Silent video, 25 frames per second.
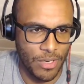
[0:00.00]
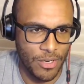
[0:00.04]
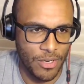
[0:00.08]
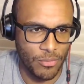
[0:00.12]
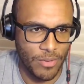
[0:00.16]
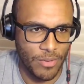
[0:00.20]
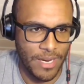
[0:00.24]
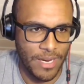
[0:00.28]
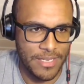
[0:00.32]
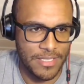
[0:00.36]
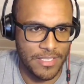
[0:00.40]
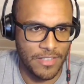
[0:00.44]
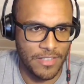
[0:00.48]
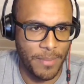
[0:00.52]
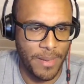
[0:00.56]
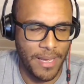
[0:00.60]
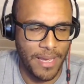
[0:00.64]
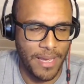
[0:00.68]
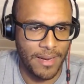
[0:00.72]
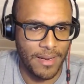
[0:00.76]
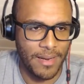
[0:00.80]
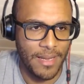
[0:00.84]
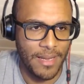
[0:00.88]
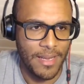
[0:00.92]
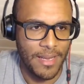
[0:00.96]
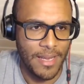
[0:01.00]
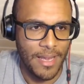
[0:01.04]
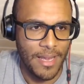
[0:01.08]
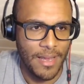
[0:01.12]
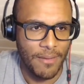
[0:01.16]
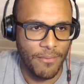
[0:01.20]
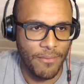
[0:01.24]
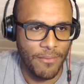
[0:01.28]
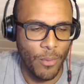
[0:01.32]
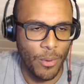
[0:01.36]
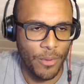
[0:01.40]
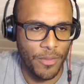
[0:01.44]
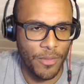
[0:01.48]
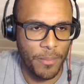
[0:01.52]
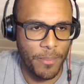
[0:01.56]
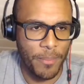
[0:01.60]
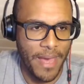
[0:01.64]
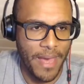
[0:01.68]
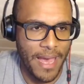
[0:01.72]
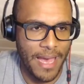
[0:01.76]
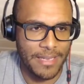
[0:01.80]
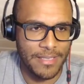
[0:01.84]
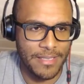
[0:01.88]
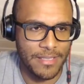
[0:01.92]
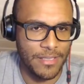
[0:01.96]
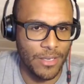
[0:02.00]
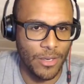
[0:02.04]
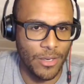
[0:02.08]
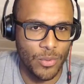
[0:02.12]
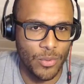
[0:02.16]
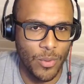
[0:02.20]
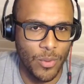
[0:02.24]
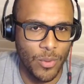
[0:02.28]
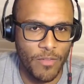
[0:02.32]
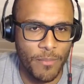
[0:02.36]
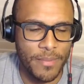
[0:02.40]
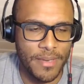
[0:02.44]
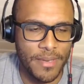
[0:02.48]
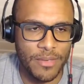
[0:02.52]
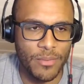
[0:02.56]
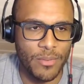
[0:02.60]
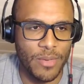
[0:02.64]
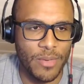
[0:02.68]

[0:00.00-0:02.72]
your rents have been for the past, you know, twelve?